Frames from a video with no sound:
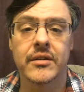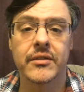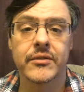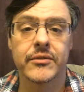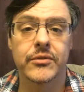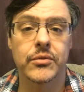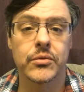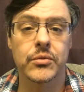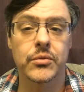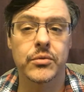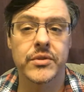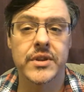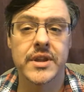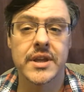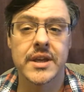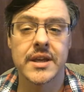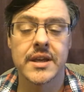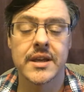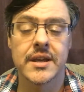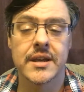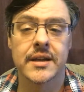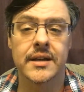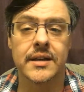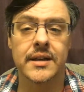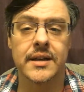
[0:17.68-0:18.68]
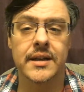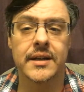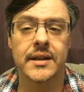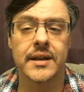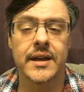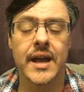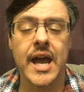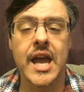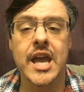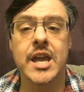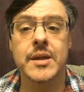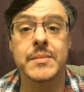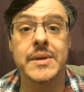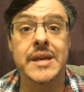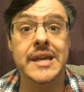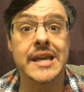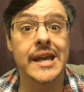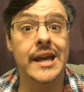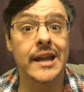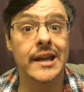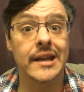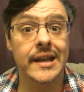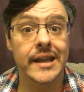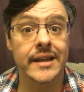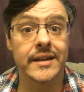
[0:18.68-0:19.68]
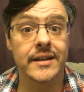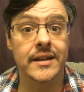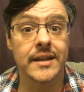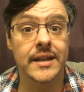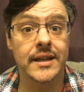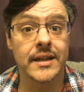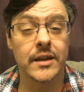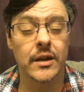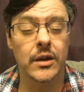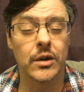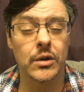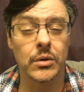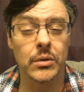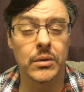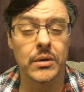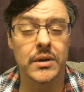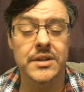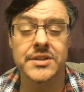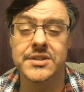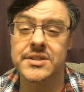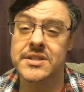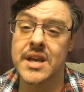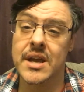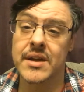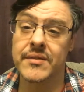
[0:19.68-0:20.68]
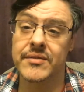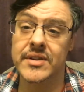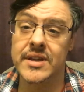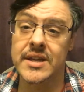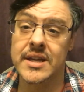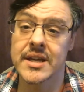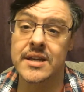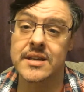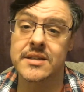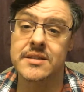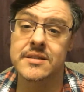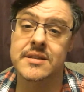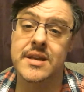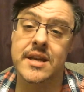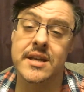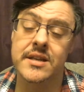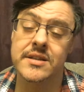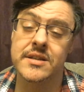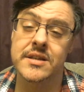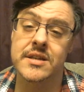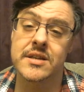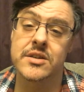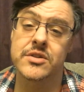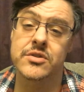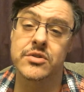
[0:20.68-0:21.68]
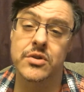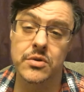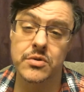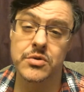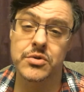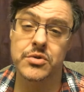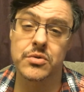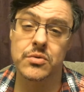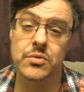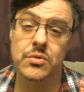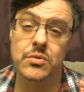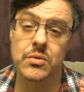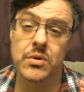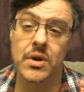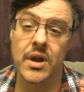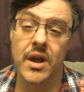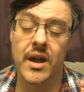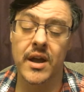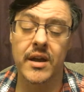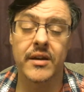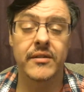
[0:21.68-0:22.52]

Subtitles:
for the Amy Landino Savvy Sexy Social